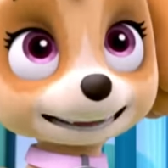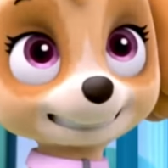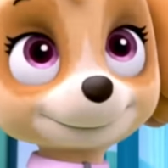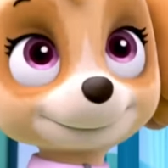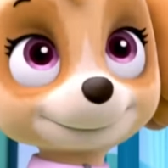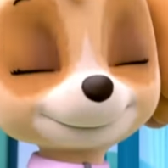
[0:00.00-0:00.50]

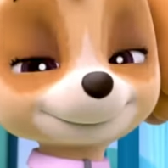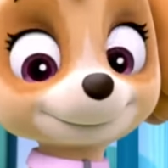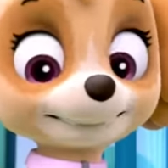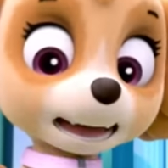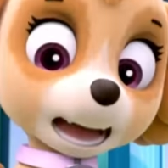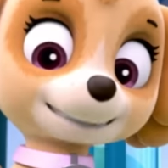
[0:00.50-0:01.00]
this.
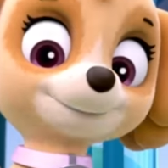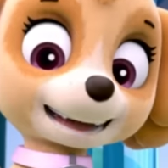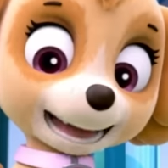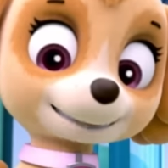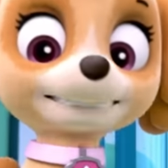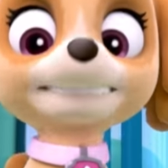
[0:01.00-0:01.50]
Front
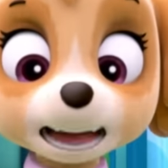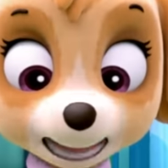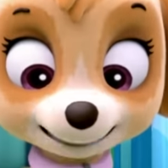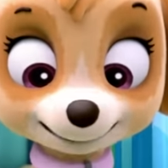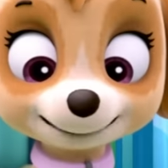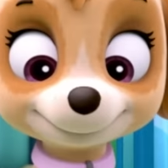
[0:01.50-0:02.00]
paw
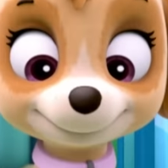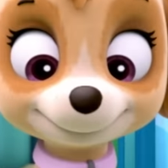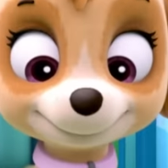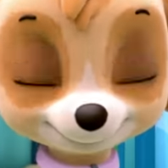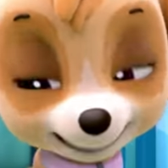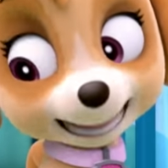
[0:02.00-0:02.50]
front,
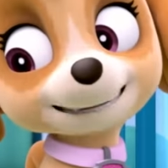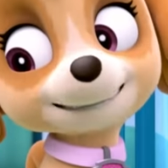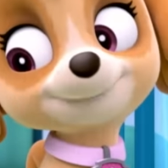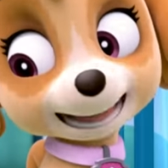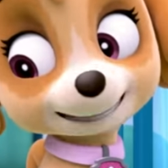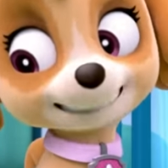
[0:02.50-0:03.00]
back
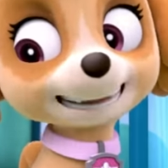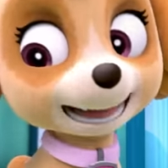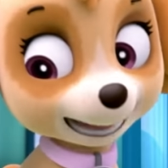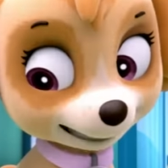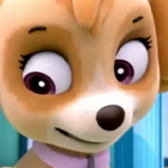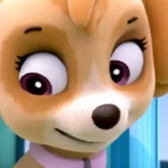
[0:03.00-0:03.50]
paw
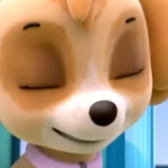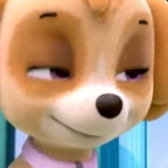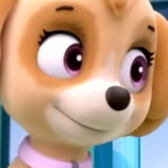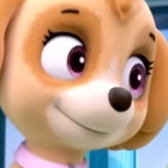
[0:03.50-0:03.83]
side.